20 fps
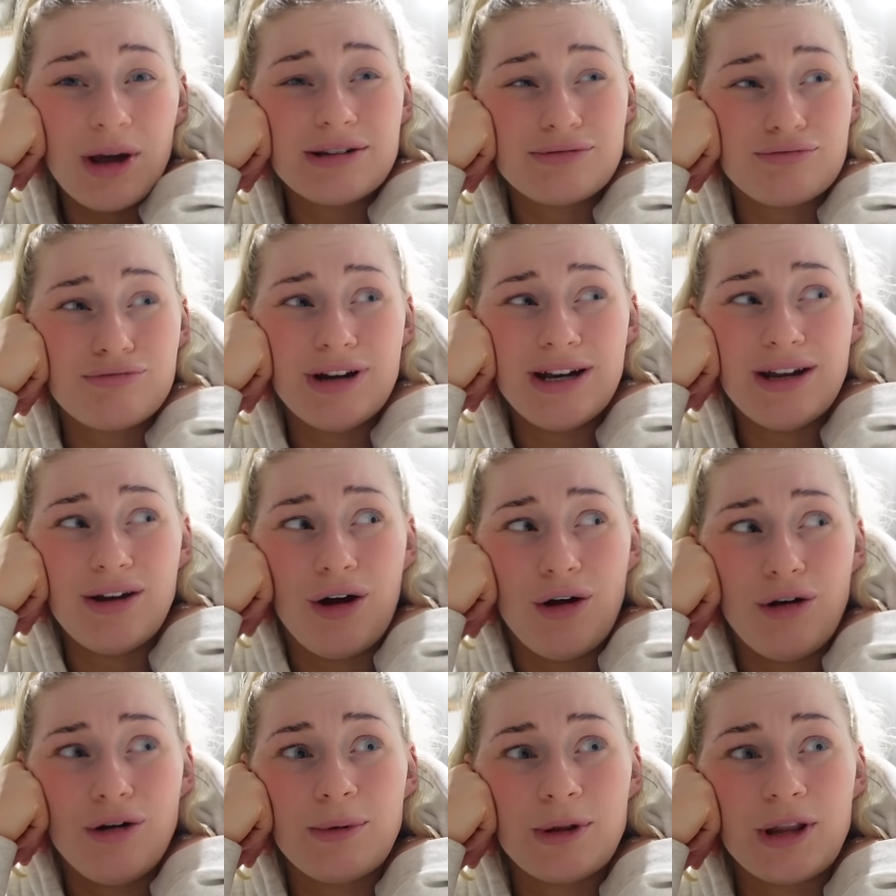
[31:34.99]
It's really
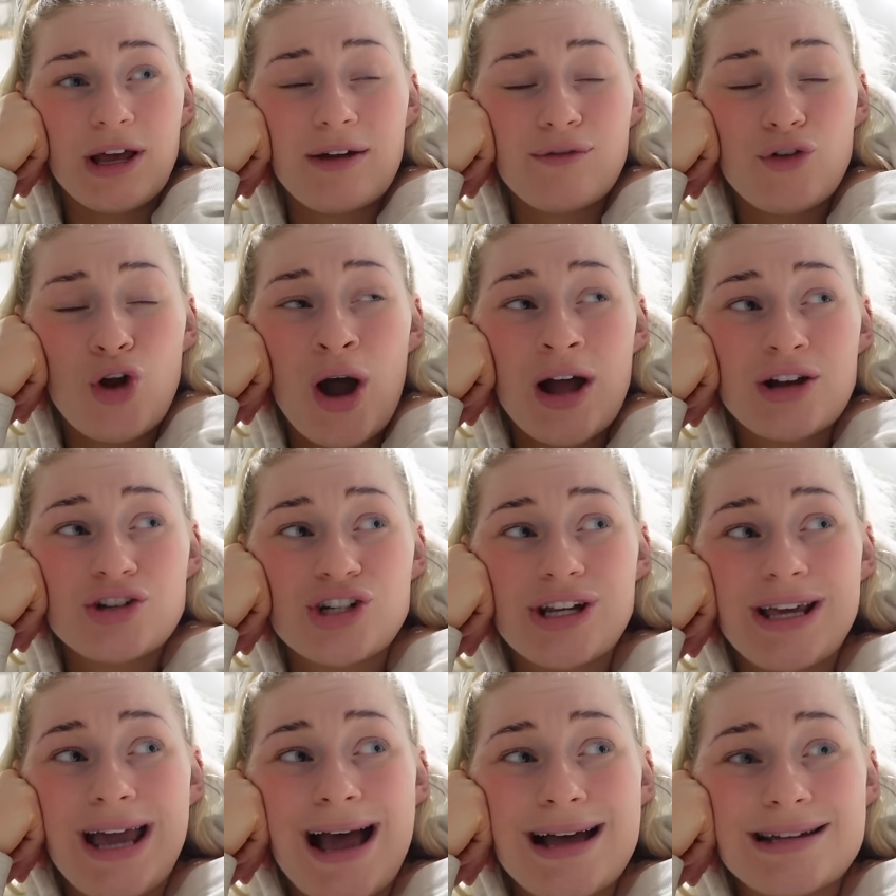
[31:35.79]
horrible. Like, I've not
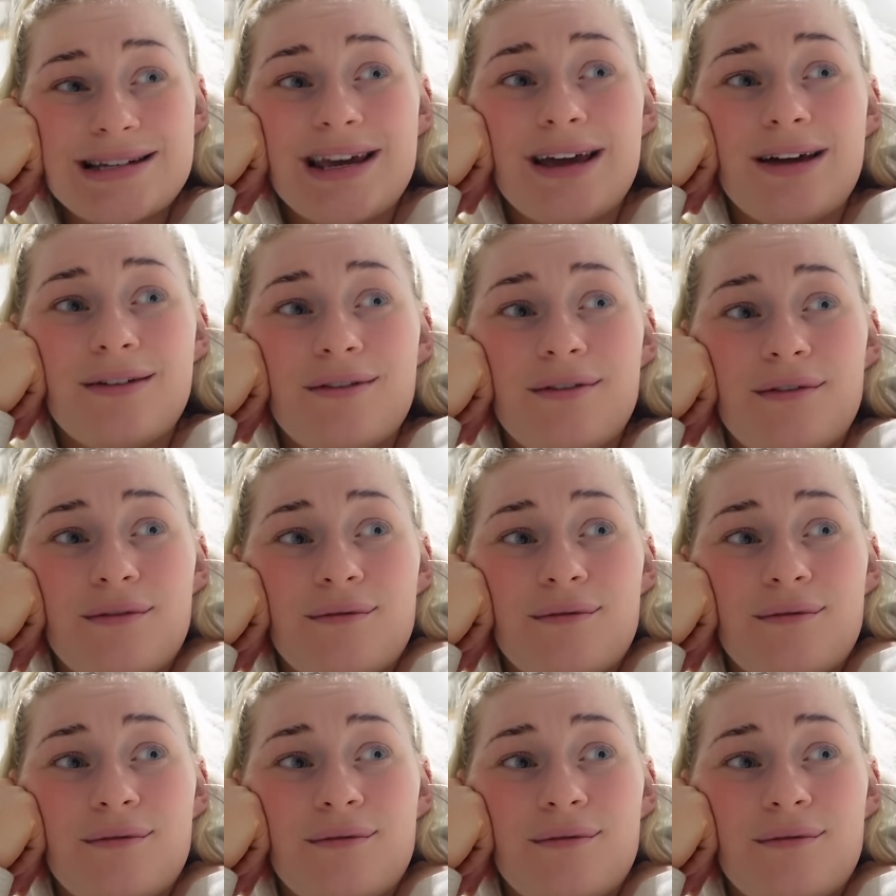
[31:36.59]
actually had it